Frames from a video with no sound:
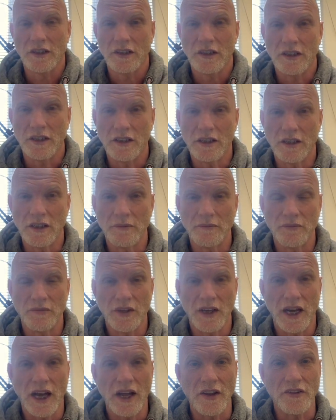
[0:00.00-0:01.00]

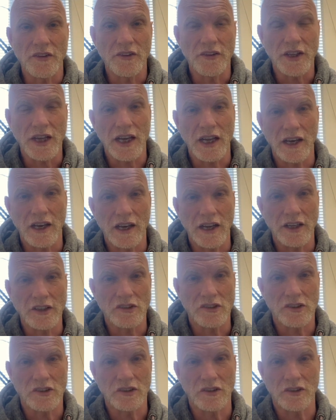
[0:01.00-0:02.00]
And that
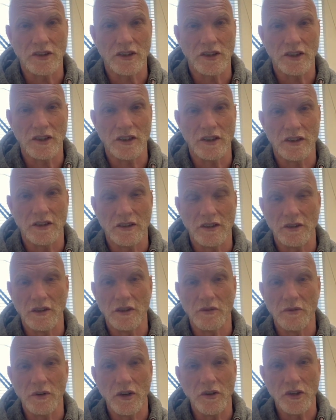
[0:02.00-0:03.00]
led to the
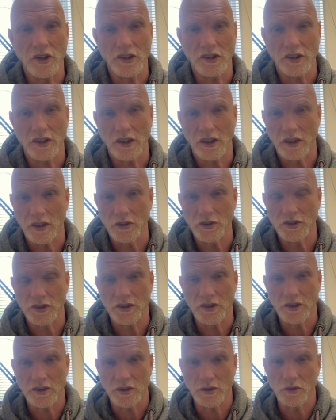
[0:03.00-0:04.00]
erroneous conclusion
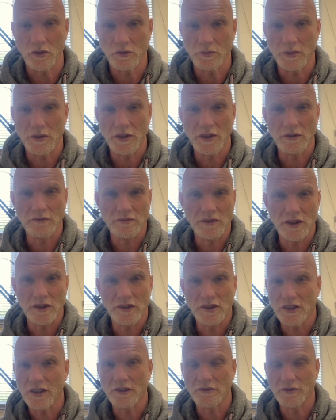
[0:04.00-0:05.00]
that it's caused by
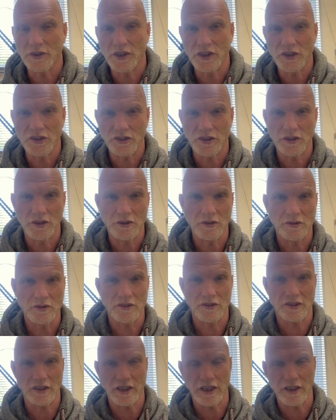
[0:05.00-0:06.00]
tight-fitting shoes,
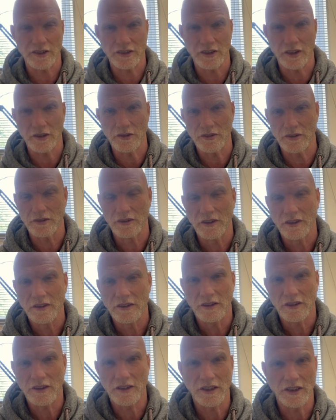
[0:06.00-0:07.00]
stilettos,
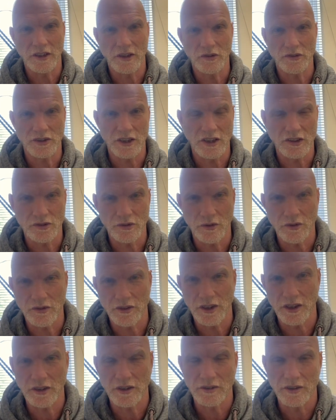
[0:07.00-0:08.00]
high heels, that sort of
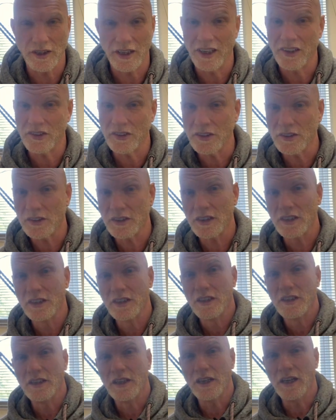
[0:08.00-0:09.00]
thing. It isn't.
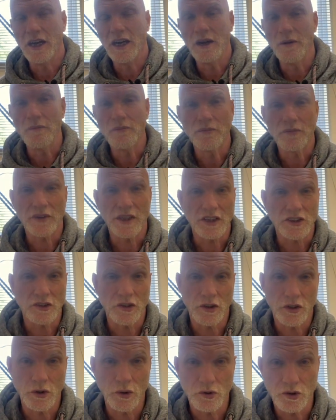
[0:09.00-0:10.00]
That's not
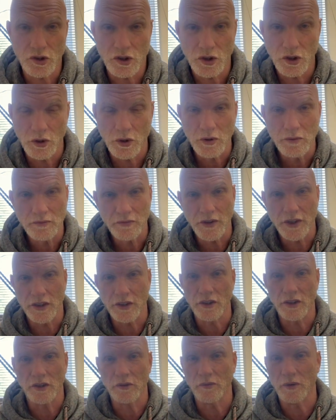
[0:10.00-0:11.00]
the cause at all.
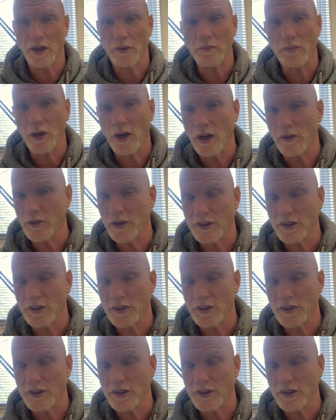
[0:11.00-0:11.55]
You can wear perfectly